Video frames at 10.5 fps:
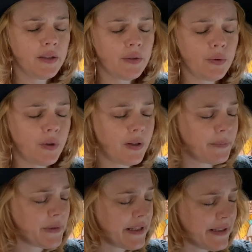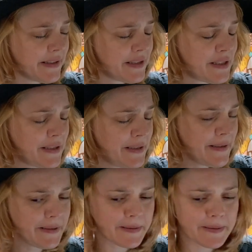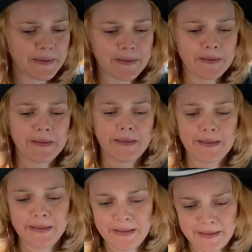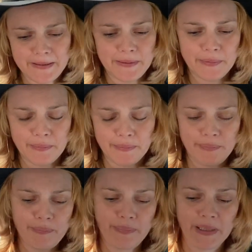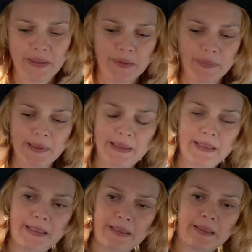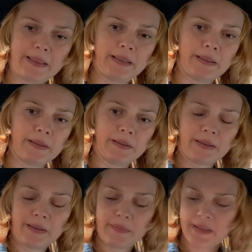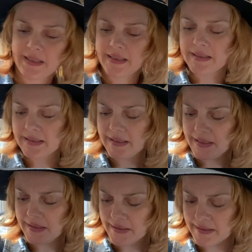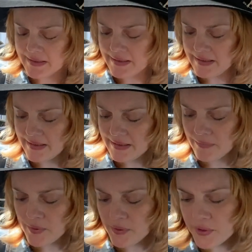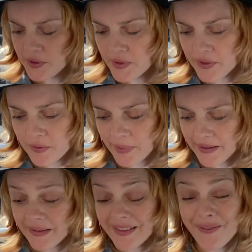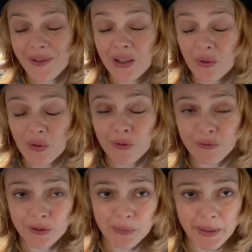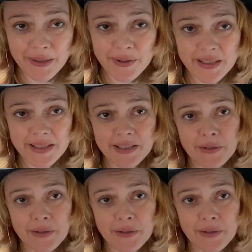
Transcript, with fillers: Oh, I'm getting chills. Let's get some black obsidian here. I'm getting the chills. This is someone who's treated you badly, and they feel awful about it.